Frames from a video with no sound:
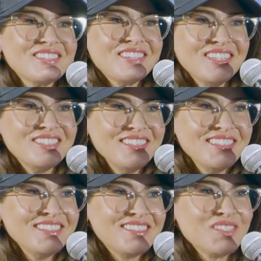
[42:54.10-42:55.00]
a
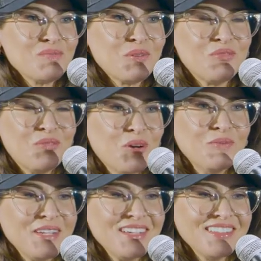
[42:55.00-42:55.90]
legend. He's still
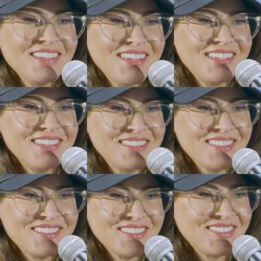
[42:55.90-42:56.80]
performing, and like he's
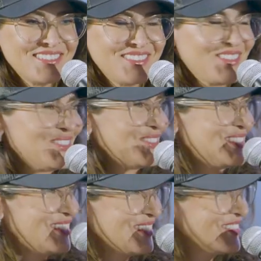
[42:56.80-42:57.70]
such a cool
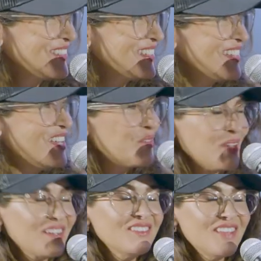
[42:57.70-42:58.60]
dude. And we
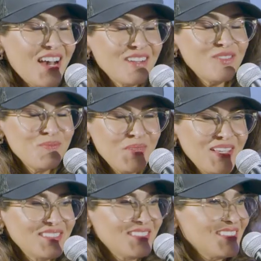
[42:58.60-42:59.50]
had a lot of
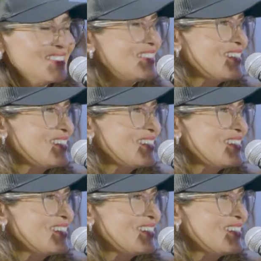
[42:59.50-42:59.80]
amazing